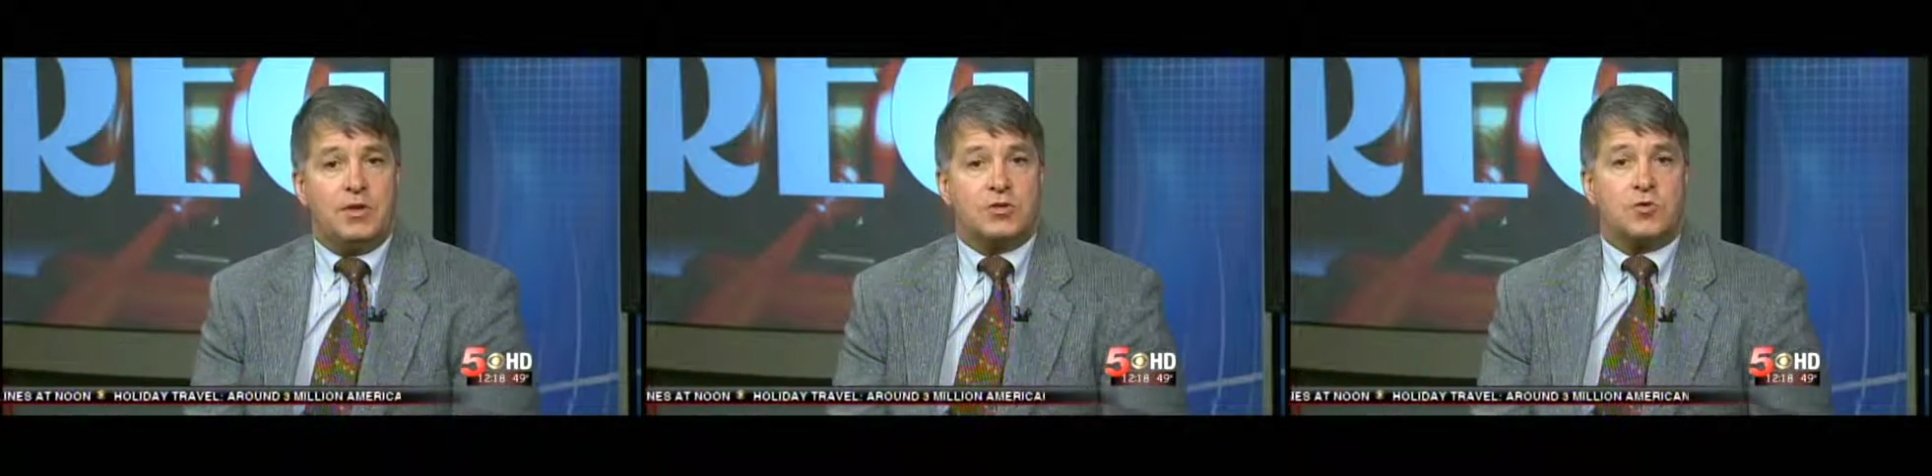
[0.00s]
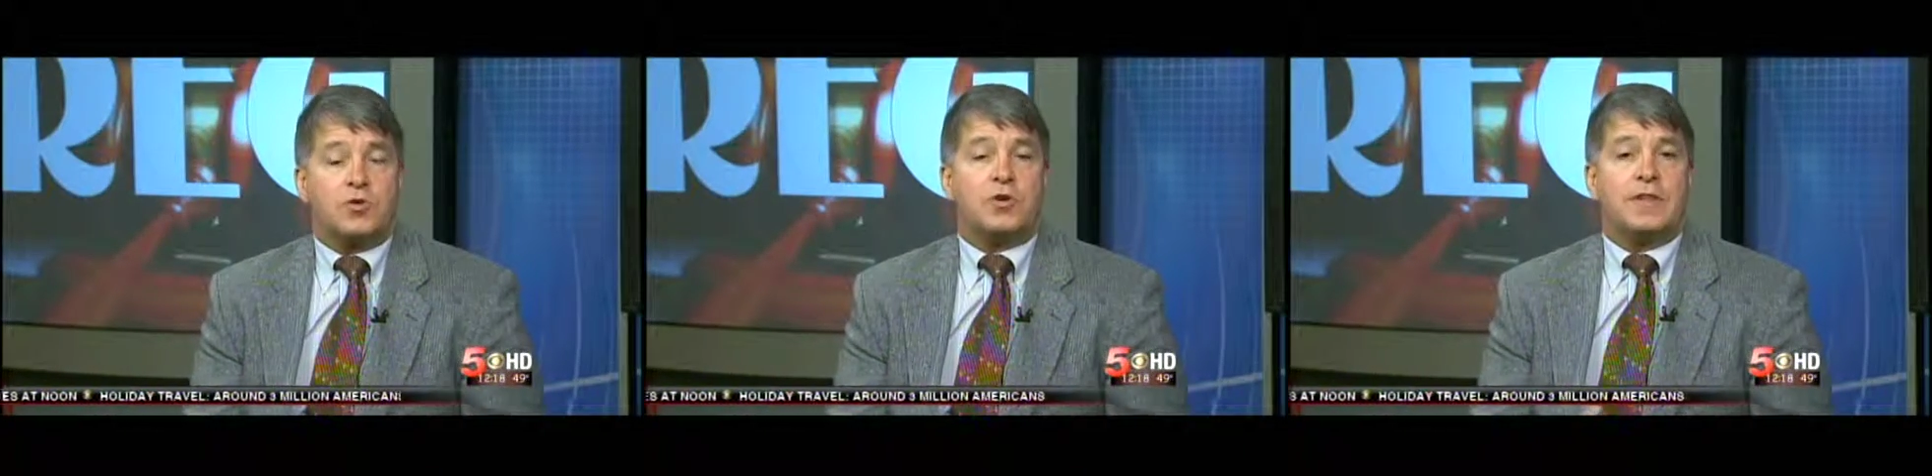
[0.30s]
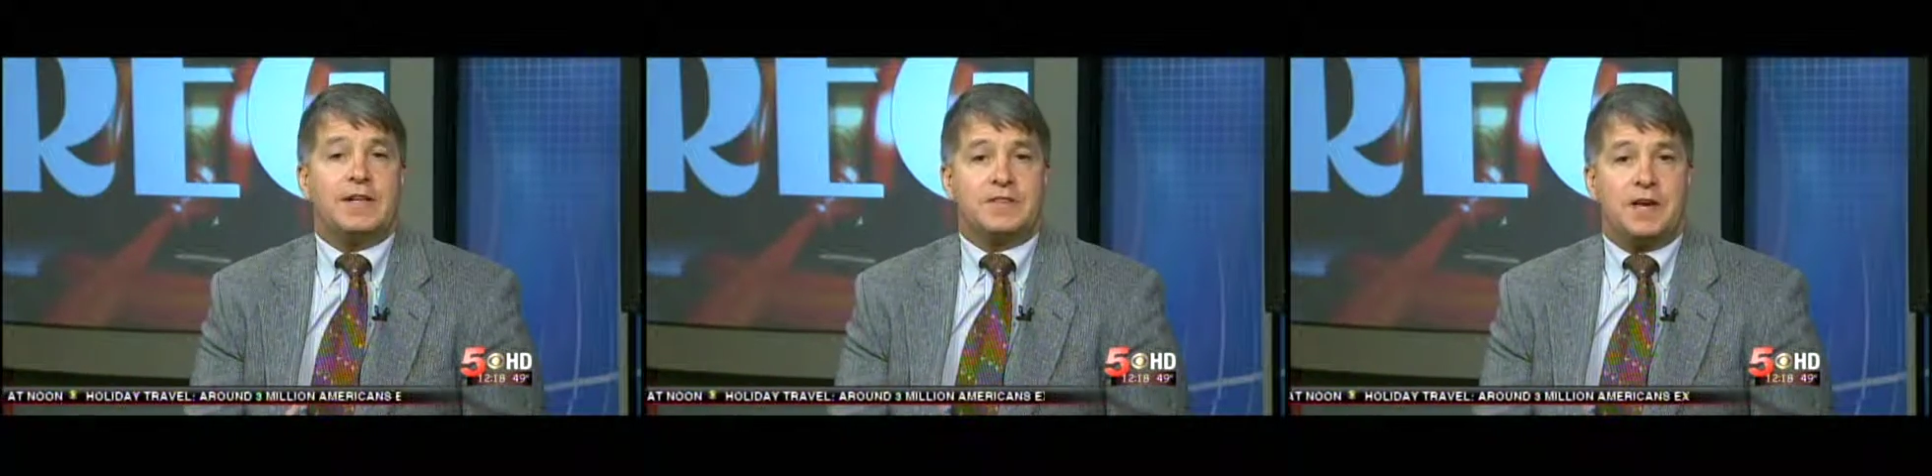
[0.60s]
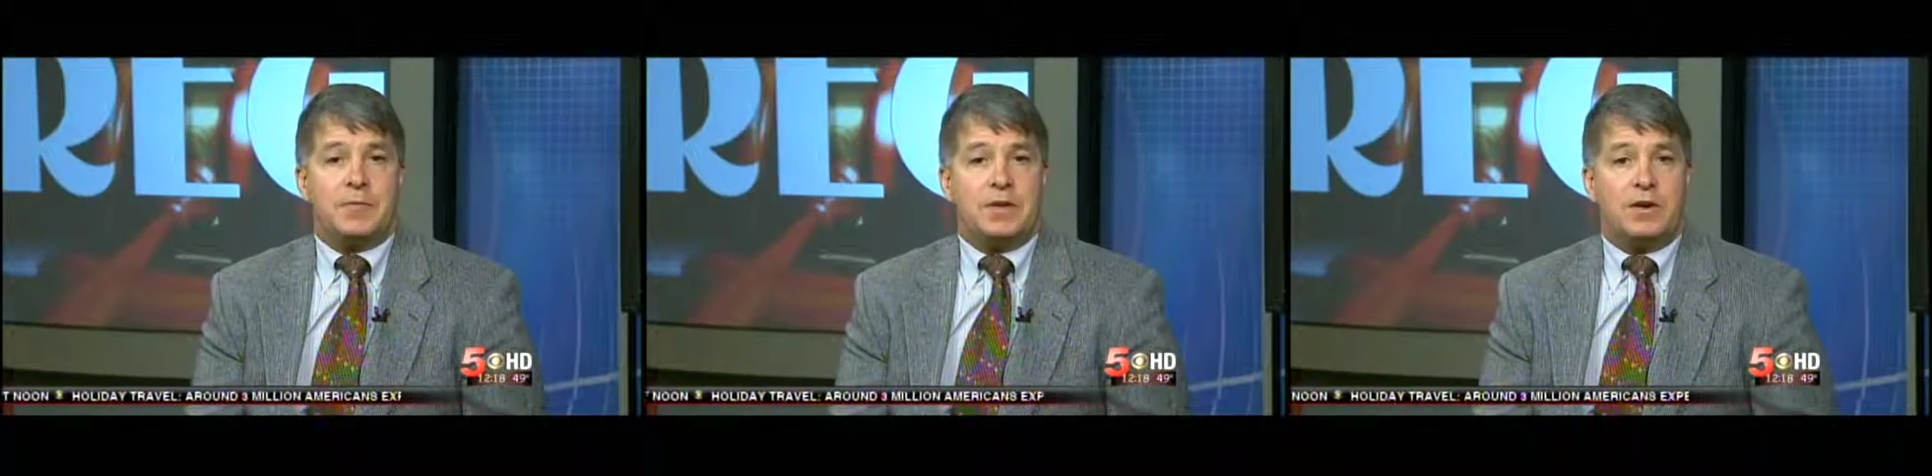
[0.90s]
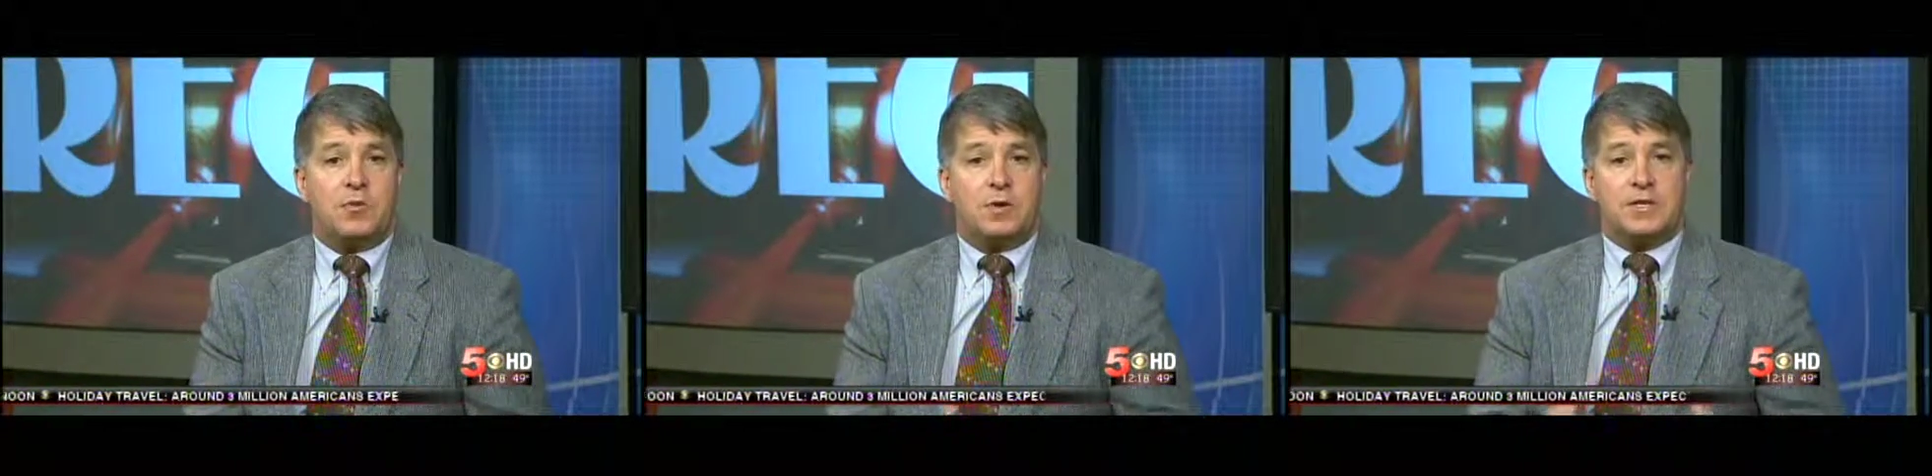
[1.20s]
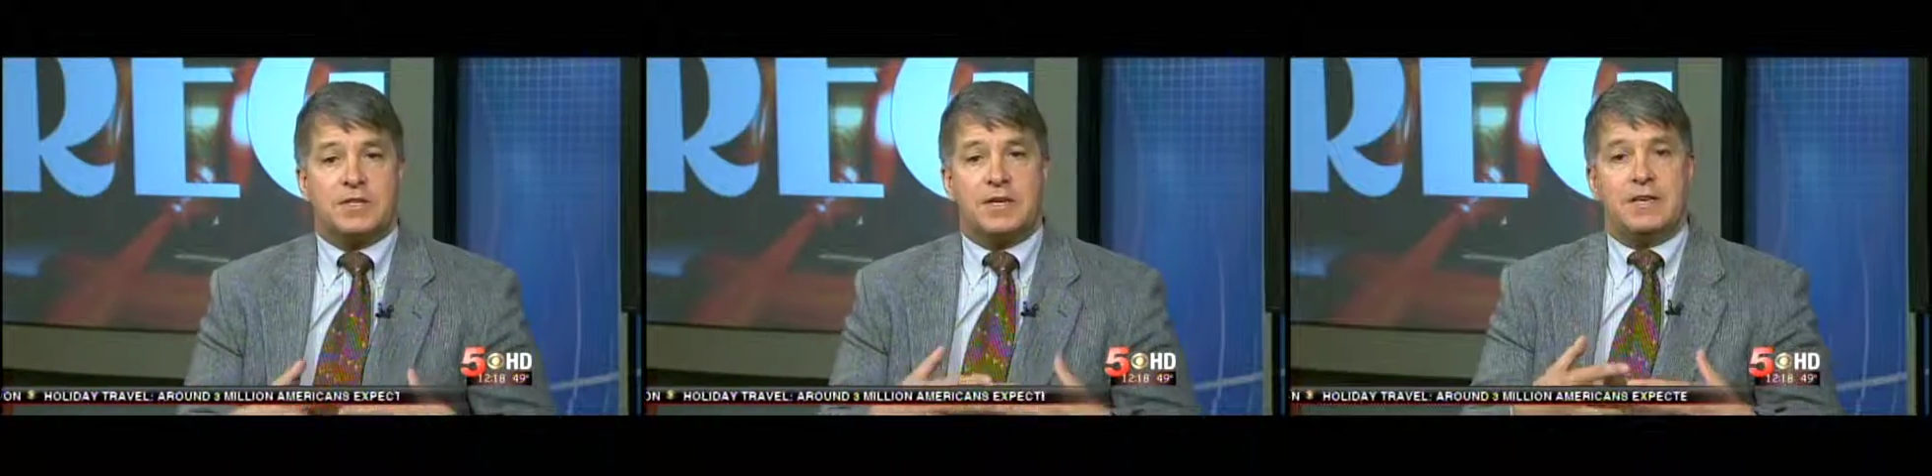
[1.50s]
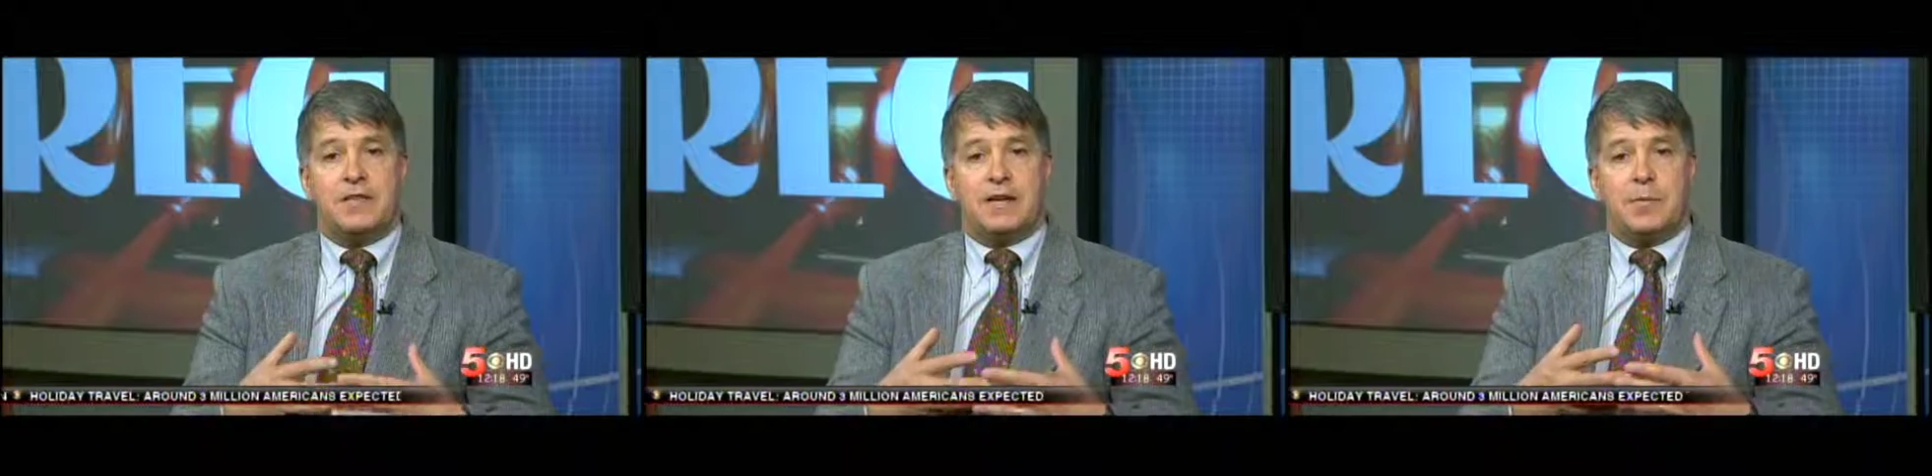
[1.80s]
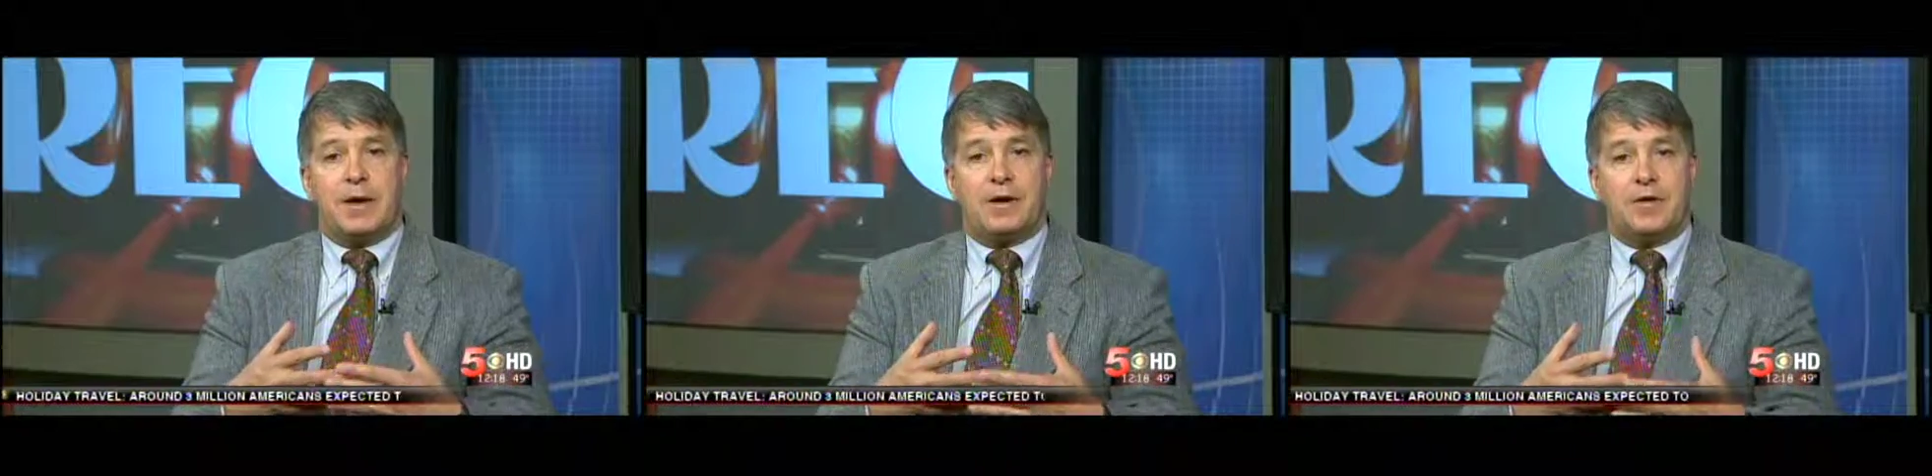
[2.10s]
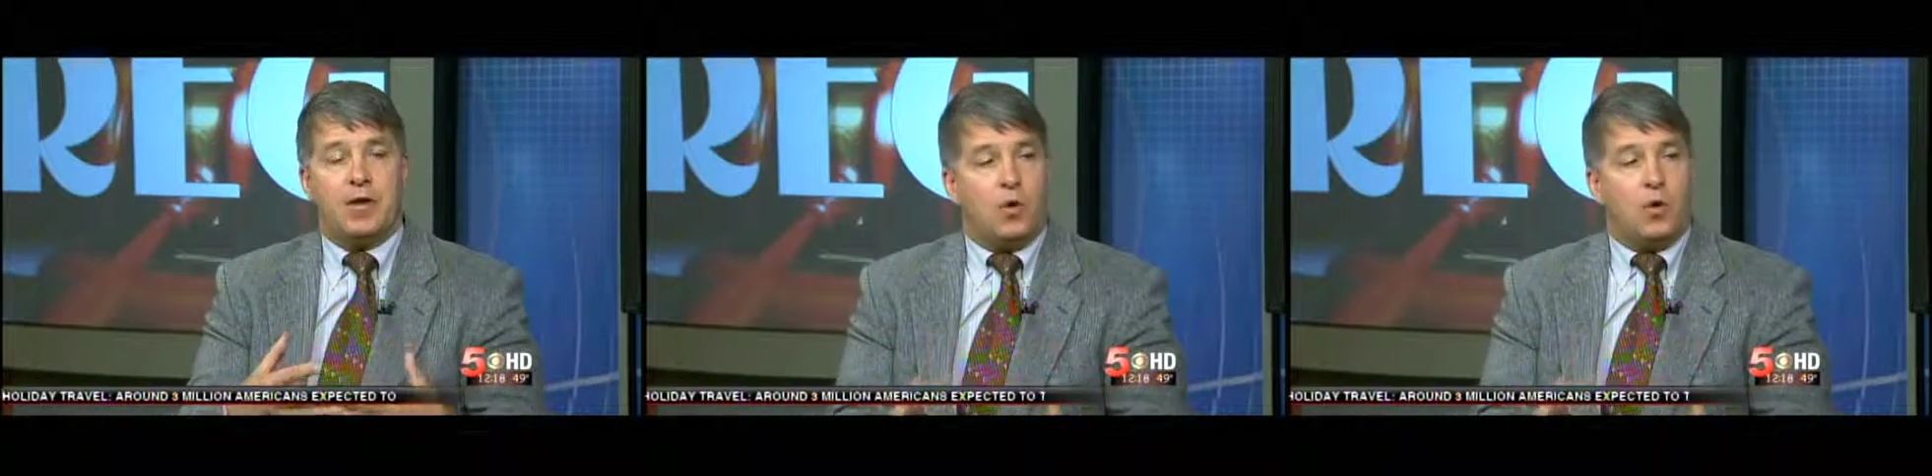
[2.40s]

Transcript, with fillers: So during this time of year, we just need to think about